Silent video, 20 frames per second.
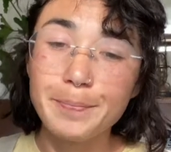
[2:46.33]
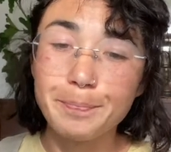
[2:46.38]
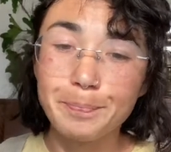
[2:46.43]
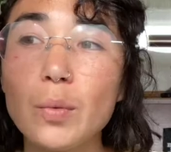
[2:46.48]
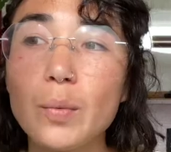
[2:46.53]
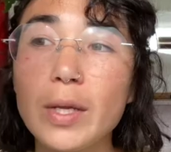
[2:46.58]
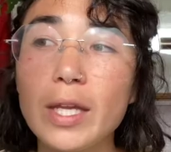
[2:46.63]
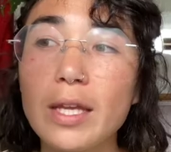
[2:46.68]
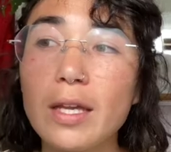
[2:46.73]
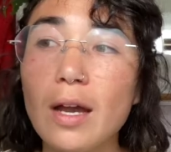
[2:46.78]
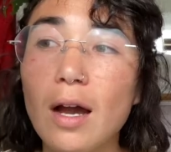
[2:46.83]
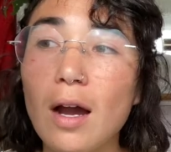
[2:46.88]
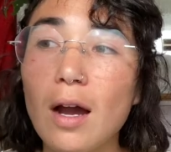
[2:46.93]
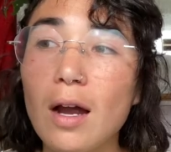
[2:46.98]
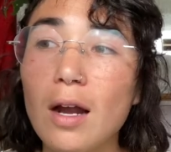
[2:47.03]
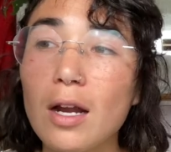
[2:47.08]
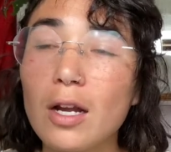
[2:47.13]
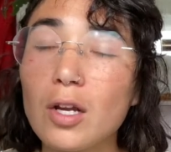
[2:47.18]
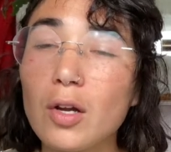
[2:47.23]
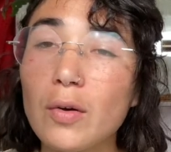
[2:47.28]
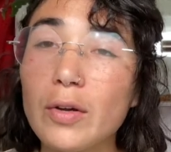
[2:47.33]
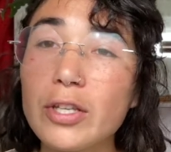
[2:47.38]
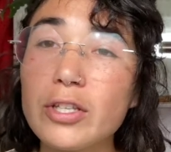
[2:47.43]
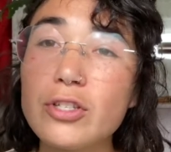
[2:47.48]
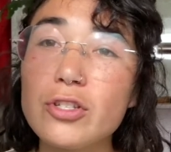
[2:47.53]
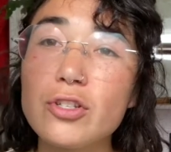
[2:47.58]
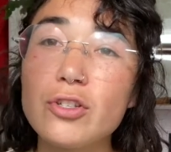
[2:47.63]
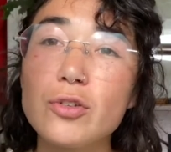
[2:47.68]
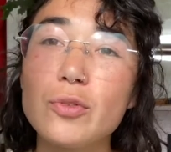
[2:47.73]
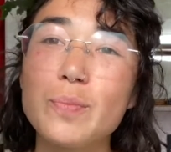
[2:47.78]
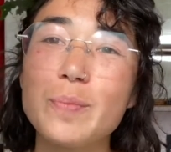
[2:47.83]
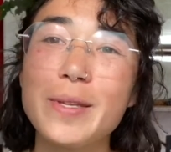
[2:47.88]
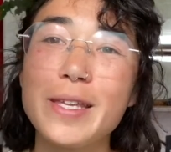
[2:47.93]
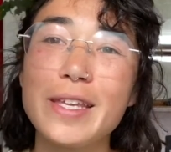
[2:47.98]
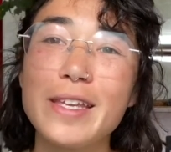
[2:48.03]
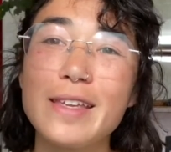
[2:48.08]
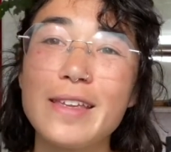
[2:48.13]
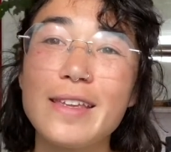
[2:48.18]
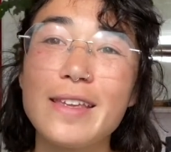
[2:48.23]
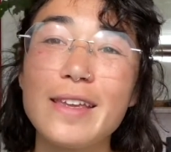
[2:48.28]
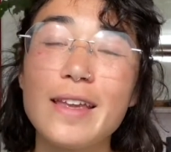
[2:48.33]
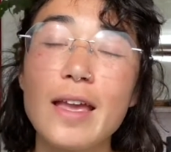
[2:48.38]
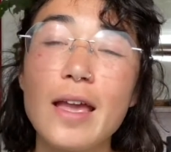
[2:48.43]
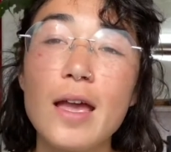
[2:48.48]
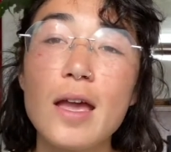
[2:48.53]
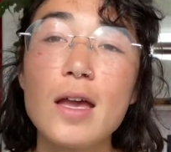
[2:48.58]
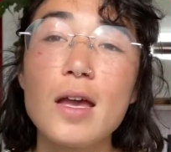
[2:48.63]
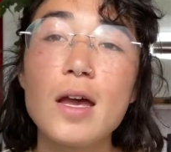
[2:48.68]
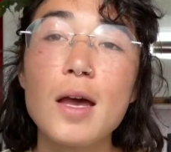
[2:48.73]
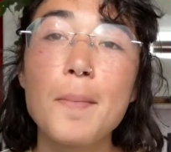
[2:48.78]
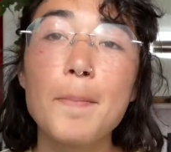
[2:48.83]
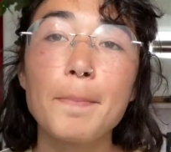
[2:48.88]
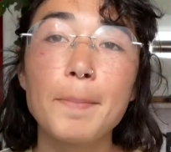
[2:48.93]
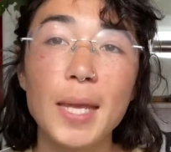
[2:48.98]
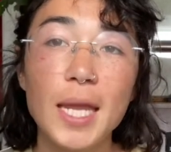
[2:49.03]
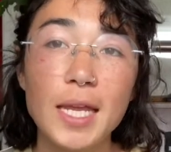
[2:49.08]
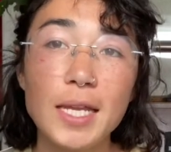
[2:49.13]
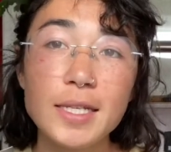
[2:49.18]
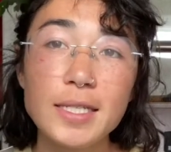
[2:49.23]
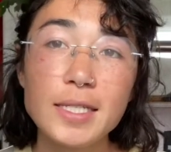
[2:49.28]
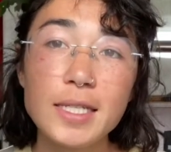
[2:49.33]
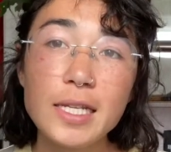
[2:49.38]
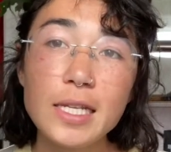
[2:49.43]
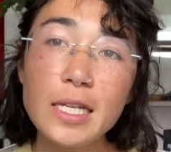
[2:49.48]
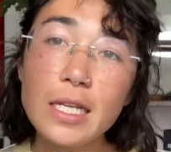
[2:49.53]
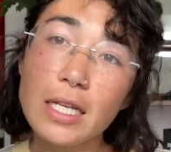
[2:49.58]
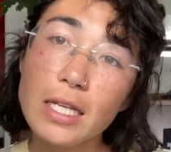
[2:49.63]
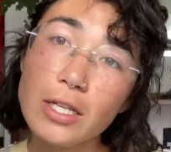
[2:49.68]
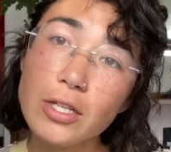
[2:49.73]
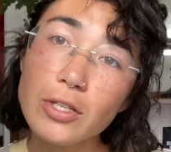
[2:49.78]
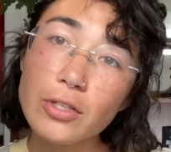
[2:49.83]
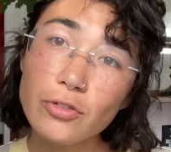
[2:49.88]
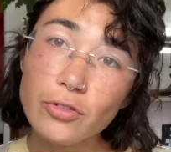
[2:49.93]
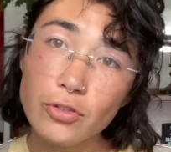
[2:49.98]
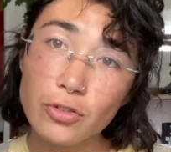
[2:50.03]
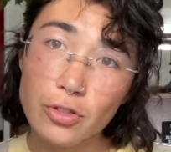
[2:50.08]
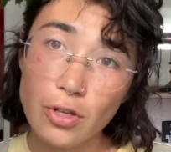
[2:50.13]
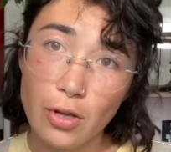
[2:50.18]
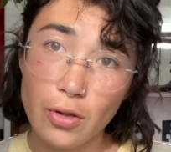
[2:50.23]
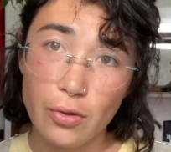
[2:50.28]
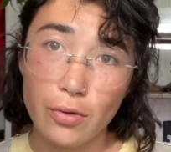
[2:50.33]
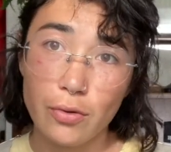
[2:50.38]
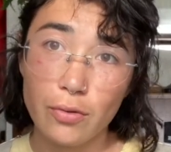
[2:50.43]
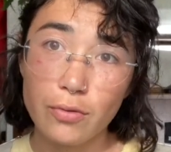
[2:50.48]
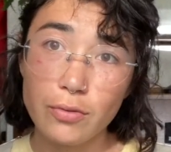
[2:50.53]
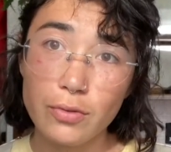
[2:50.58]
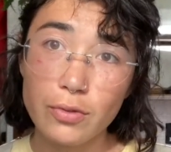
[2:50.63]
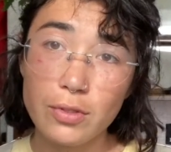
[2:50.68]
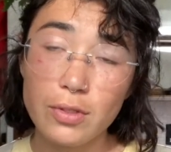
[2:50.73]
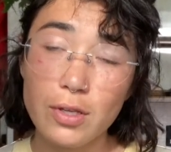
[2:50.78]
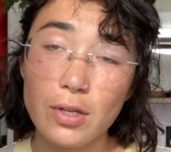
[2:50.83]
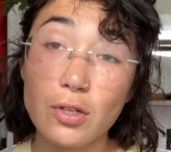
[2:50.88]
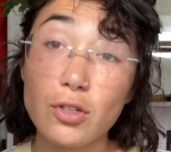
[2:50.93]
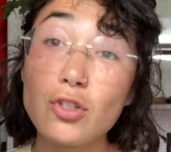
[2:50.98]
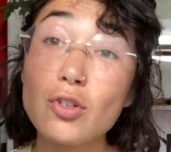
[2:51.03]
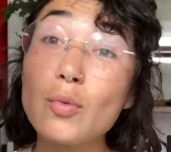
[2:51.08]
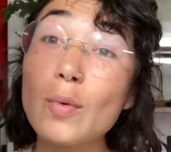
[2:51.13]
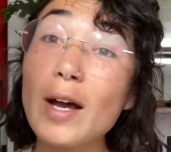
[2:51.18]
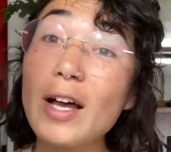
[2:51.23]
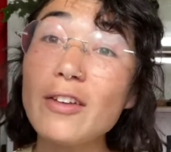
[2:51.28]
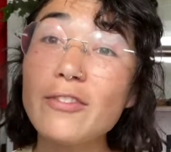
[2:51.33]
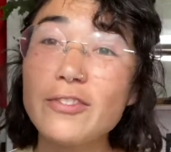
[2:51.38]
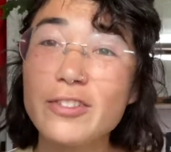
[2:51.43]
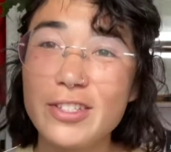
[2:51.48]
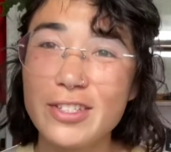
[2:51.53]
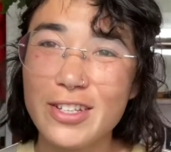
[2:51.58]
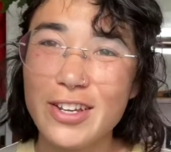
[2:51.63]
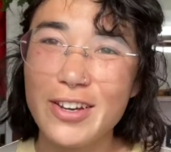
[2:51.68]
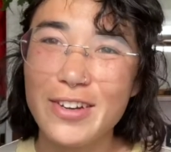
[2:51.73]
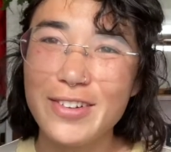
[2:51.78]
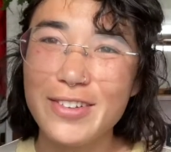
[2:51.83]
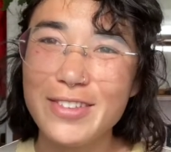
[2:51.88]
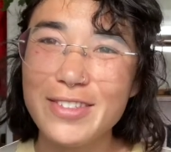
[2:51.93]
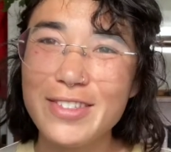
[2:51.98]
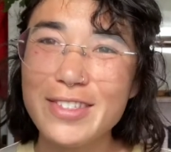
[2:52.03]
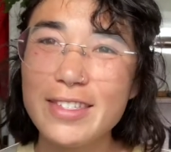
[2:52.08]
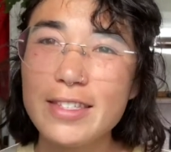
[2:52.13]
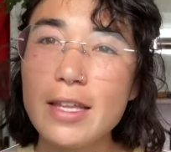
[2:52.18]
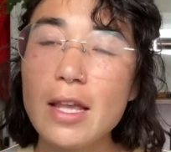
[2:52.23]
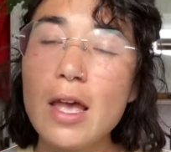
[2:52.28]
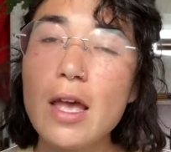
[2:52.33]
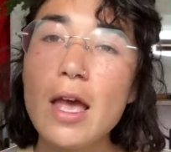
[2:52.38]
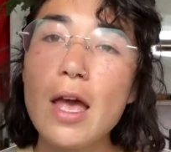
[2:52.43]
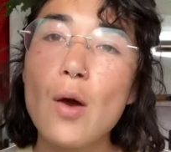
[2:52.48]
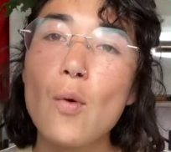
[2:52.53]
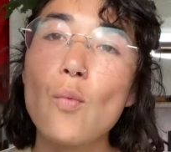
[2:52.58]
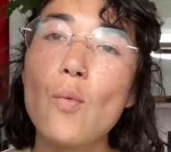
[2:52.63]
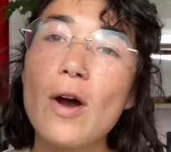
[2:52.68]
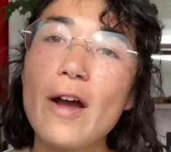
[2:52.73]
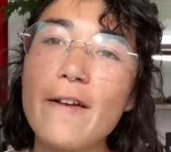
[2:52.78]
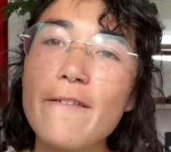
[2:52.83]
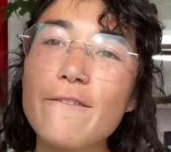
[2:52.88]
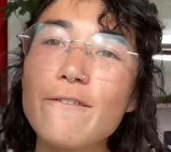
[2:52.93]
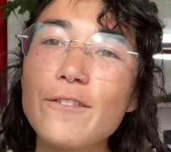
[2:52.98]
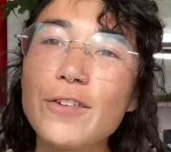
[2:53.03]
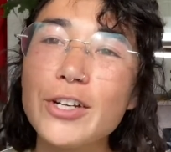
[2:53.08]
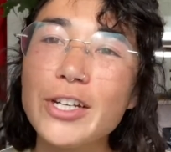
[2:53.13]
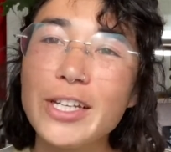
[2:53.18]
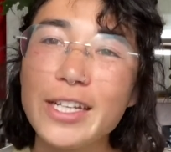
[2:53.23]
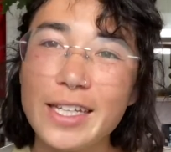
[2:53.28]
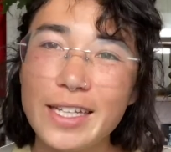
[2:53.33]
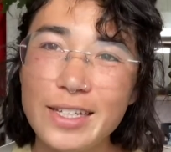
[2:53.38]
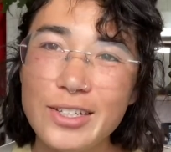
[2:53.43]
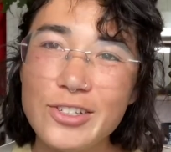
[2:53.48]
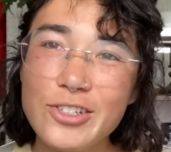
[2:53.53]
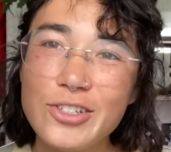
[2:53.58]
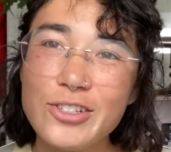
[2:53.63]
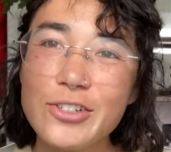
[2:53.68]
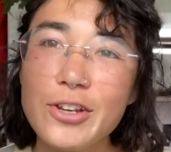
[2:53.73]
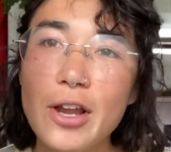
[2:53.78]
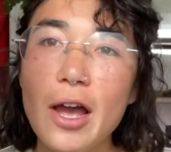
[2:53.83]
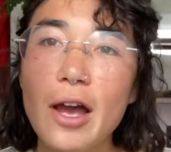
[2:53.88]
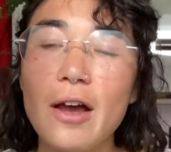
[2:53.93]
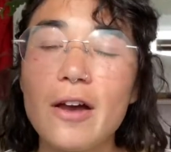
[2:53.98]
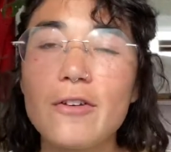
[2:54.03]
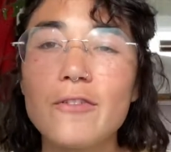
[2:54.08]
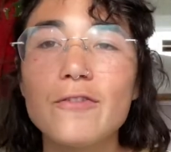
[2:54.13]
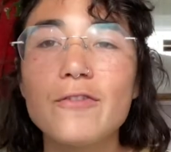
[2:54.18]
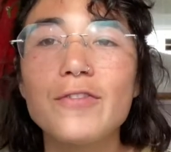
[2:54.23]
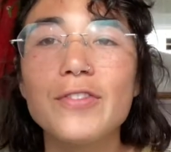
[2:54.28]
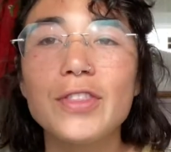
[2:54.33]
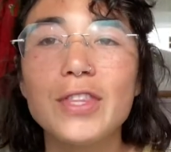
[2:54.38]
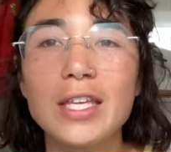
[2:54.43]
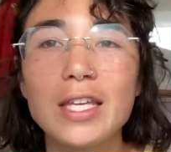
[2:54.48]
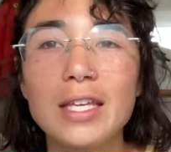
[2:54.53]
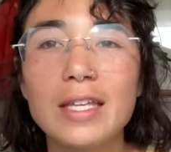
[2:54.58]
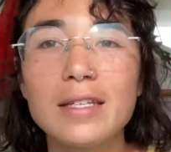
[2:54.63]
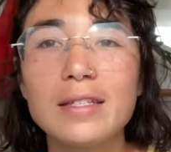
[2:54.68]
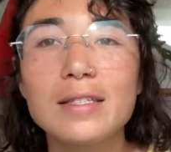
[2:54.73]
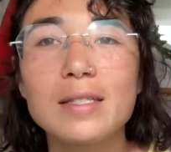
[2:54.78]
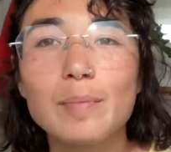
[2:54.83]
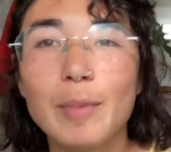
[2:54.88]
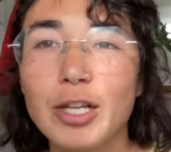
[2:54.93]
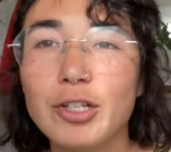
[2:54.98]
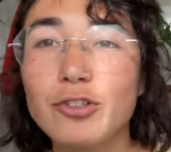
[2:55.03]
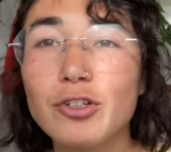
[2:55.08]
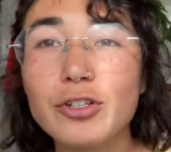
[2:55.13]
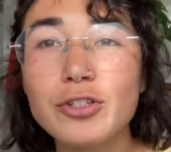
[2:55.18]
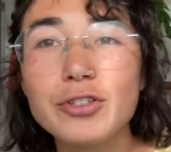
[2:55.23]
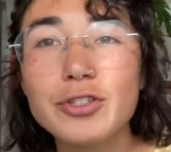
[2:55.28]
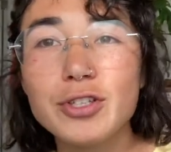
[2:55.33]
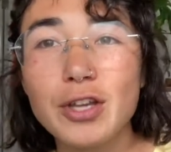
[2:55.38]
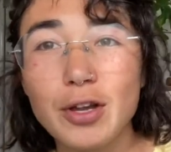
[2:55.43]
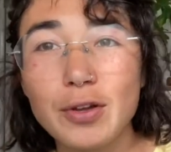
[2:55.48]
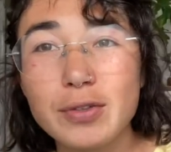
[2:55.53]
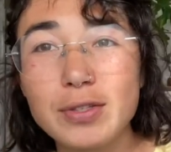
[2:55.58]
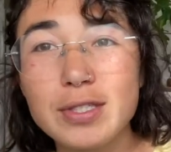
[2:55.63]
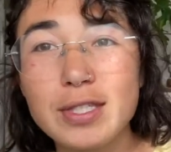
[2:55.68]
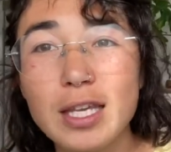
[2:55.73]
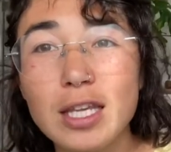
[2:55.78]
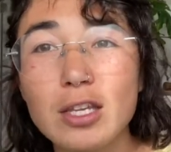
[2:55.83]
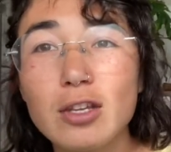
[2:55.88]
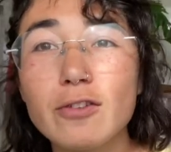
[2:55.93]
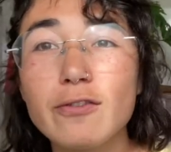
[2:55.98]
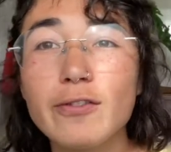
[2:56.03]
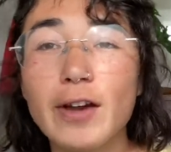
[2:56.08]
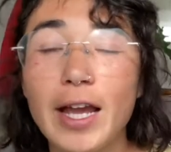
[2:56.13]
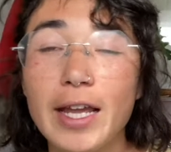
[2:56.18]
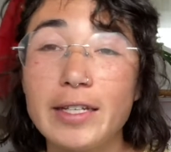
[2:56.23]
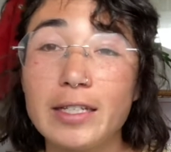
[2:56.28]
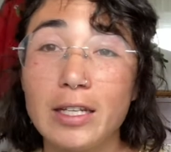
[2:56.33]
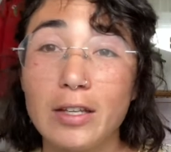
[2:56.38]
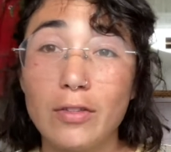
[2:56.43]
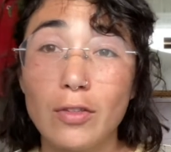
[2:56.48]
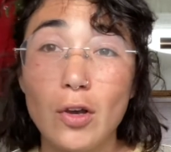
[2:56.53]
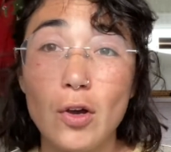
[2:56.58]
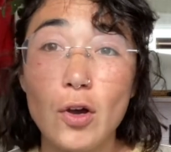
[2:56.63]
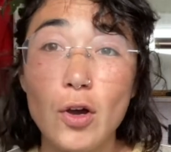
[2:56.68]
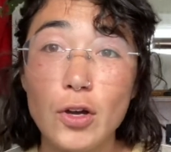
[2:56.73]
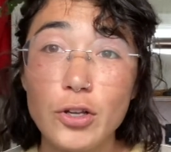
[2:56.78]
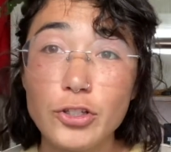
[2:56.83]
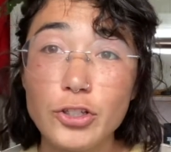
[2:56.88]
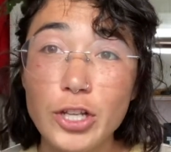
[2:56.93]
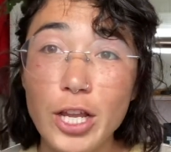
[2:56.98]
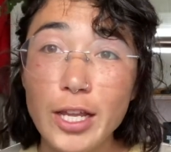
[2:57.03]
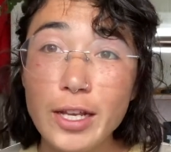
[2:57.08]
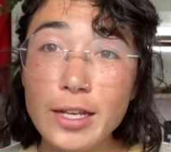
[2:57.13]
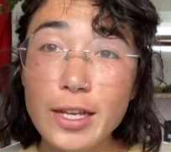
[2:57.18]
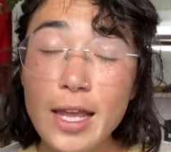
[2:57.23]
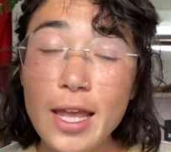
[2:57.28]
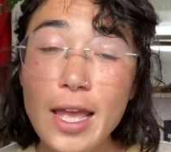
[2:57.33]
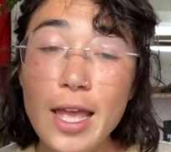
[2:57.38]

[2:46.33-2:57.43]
We are going to be painting stones, 12 stones, one for each of the special stones that you find in the Choshen.